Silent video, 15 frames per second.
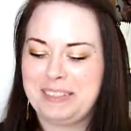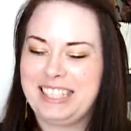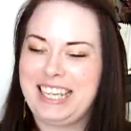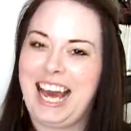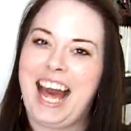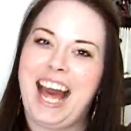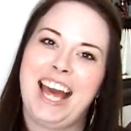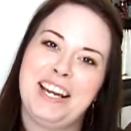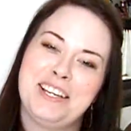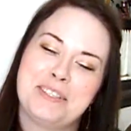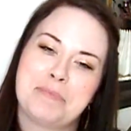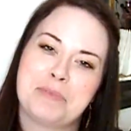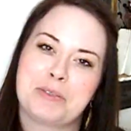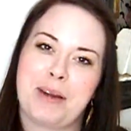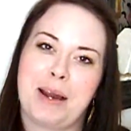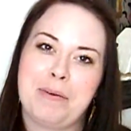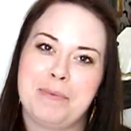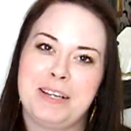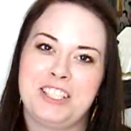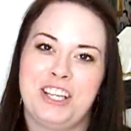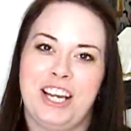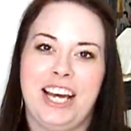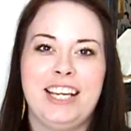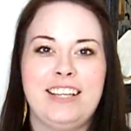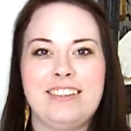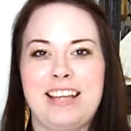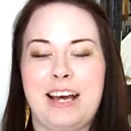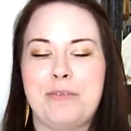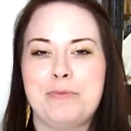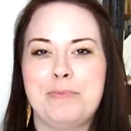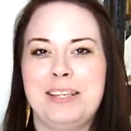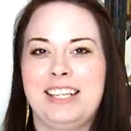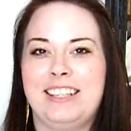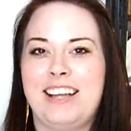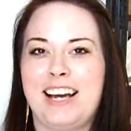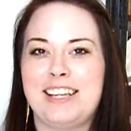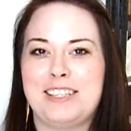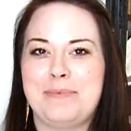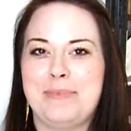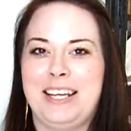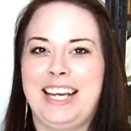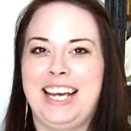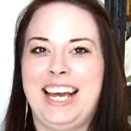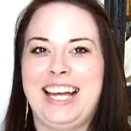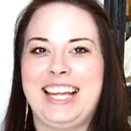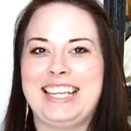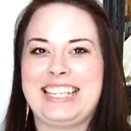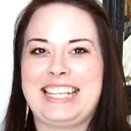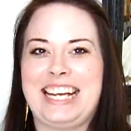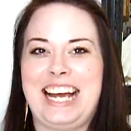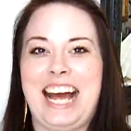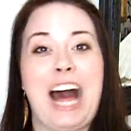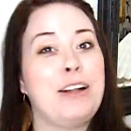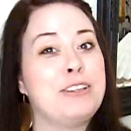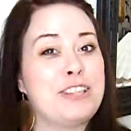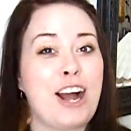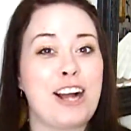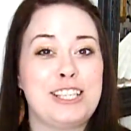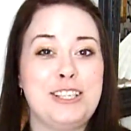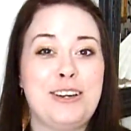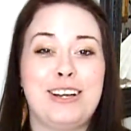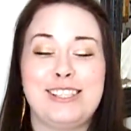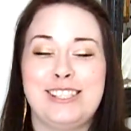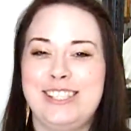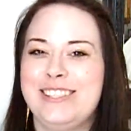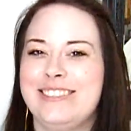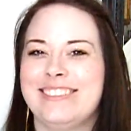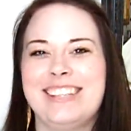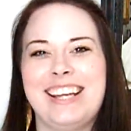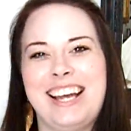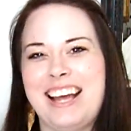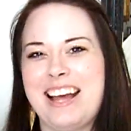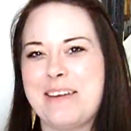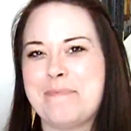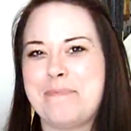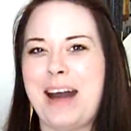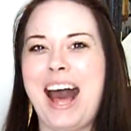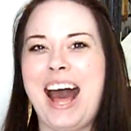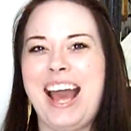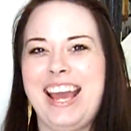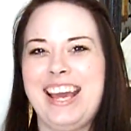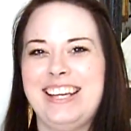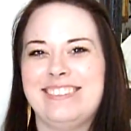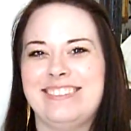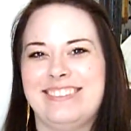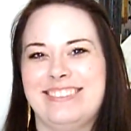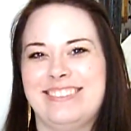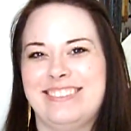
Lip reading: Yeah, and subscribe to my channel. That would mean a lot to me. And I'll talk to you all soon. Bye!